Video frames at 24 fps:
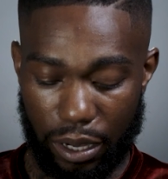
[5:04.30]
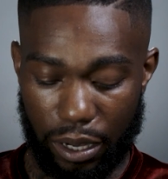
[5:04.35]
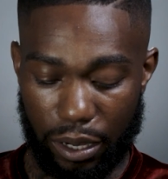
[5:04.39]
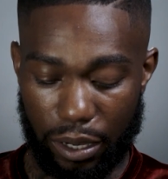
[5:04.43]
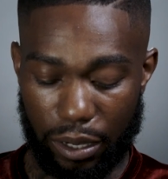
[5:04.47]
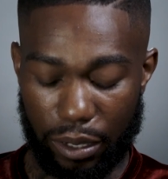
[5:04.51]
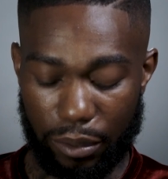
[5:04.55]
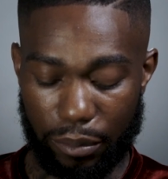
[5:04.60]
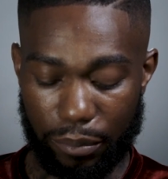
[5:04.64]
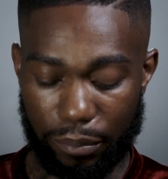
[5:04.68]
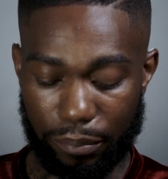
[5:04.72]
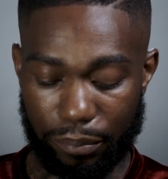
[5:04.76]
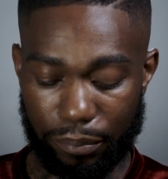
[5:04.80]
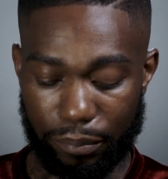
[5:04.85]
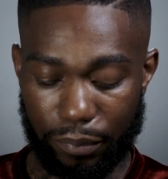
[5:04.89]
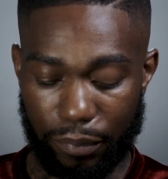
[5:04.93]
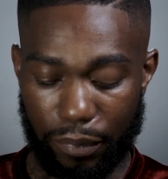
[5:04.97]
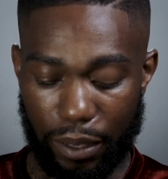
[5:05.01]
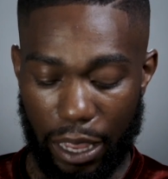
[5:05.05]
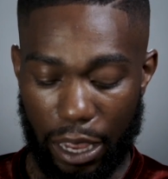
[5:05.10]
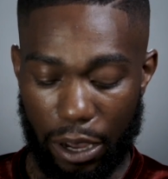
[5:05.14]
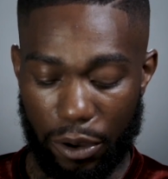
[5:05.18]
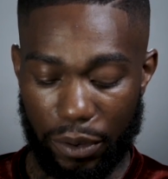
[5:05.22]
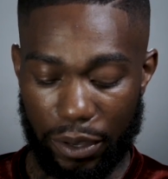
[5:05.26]
um,
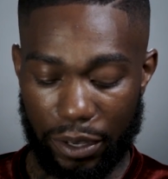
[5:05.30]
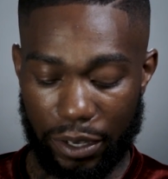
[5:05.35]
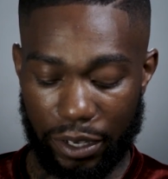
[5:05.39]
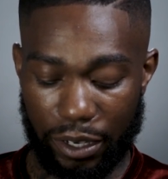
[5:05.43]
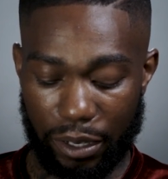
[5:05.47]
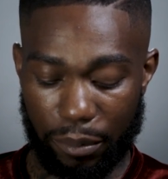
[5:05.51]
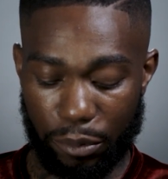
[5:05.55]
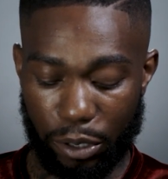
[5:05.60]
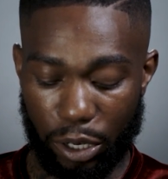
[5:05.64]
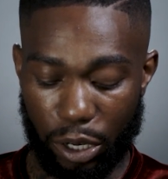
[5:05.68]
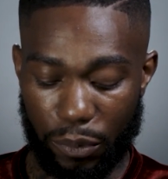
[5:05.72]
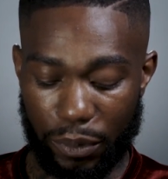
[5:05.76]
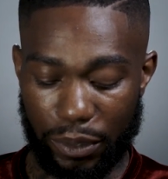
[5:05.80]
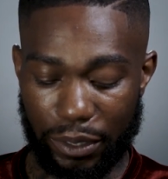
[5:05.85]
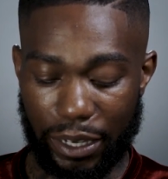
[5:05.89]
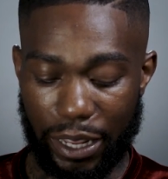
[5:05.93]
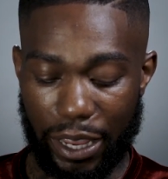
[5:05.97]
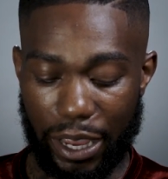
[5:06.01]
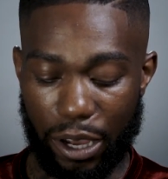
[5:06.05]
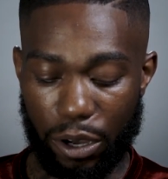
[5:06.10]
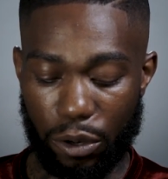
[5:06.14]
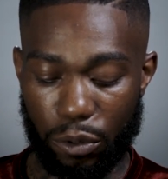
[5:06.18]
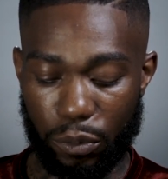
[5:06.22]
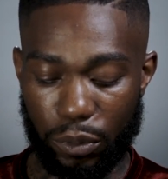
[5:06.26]
how it ended up going
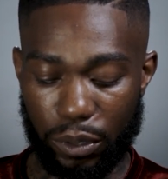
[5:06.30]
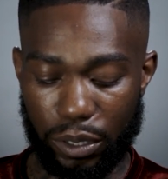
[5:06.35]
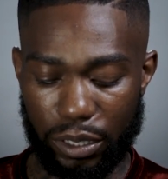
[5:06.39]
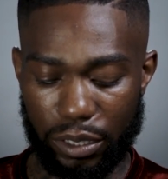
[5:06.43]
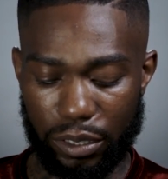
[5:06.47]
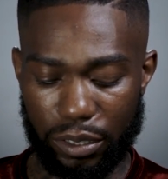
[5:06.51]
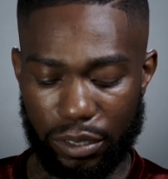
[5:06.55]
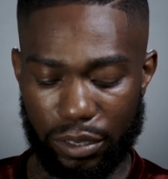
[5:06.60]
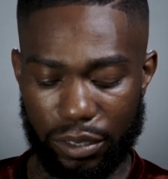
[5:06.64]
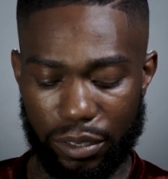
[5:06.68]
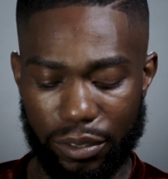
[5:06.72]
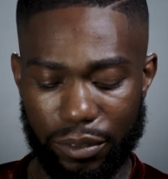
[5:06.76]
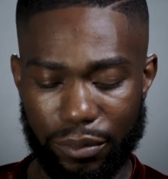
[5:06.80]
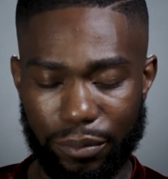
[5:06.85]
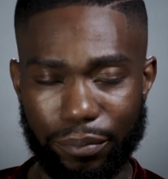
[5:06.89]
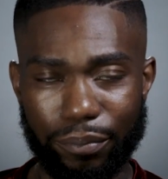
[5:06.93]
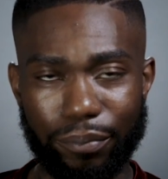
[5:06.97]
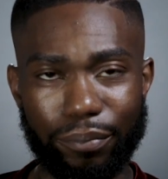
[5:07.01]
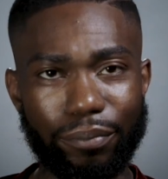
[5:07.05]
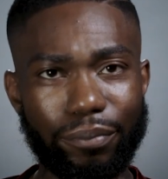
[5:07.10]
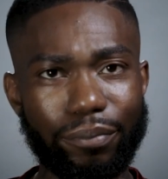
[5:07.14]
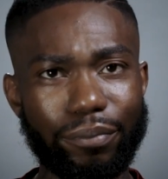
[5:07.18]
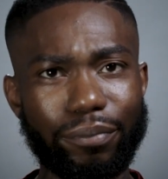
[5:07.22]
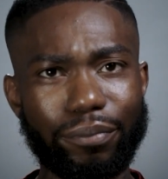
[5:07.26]
down was
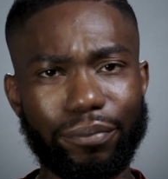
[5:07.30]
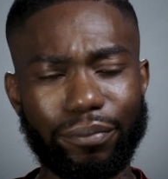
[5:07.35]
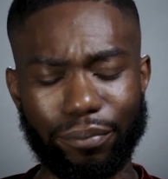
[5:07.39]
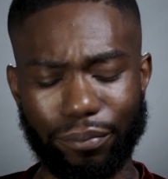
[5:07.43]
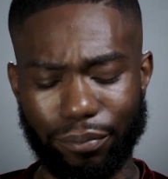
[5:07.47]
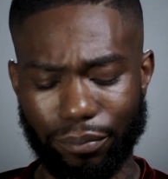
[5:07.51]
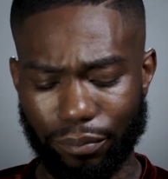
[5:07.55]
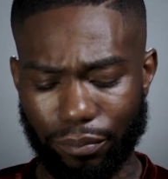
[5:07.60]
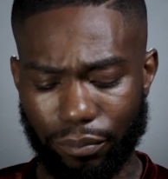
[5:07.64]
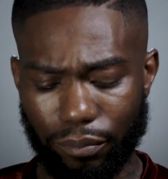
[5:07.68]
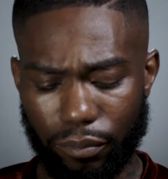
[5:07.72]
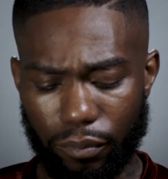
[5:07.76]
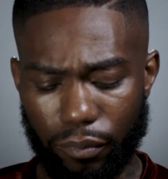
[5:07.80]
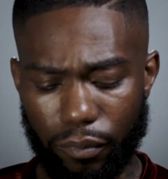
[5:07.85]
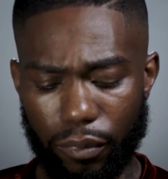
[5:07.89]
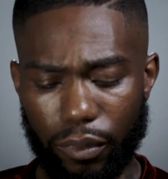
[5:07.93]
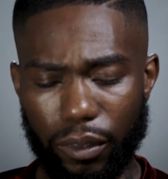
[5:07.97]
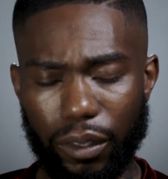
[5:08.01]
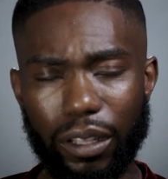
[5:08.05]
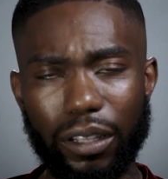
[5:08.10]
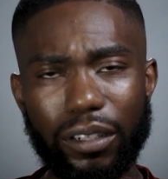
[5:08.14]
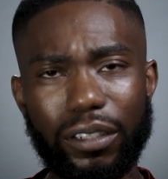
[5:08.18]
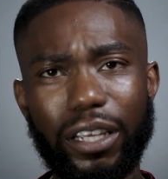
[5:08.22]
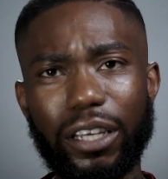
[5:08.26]

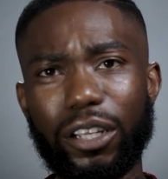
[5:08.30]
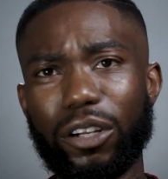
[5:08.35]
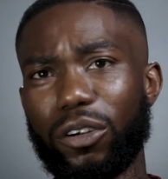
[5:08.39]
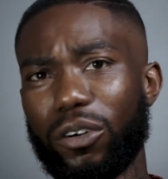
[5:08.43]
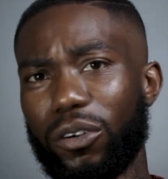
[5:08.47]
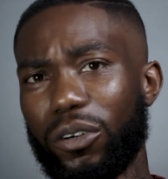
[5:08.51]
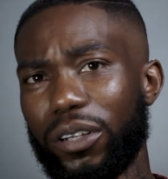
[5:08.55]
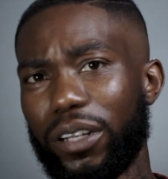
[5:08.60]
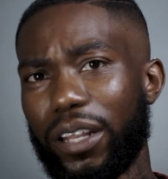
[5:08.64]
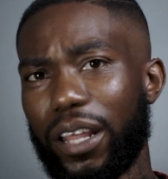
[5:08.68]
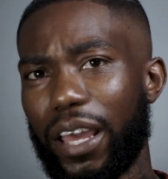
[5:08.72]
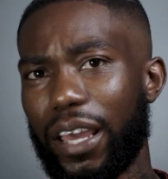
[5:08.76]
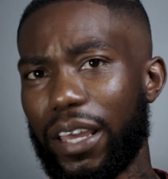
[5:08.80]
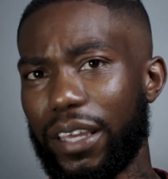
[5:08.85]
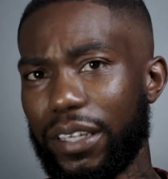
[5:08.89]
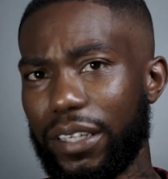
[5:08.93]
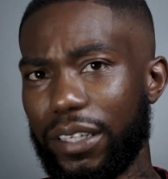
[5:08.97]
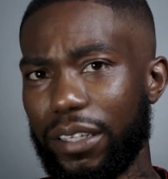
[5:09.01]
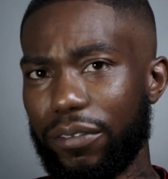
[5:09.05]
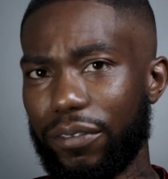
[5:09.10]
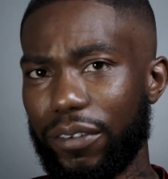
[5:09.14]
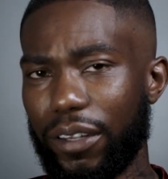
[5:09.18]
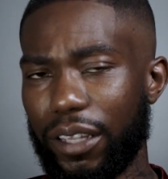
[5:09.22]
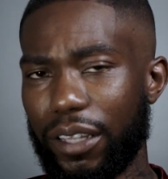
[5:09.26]
later on that
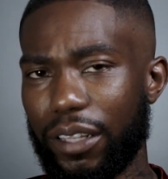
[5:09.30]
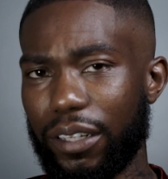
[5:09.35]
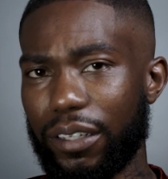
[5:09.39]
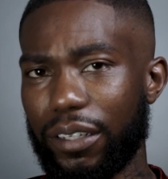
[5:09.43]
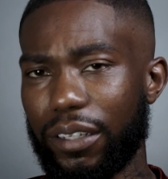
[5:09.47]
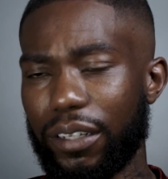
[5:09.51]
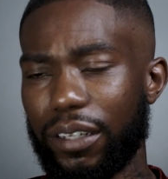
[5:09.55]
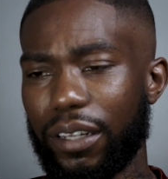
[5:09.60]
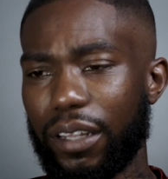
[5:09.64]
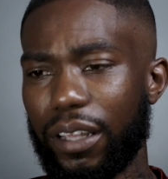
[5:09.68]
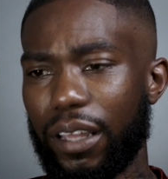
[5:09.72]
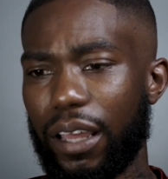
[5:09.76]
evening.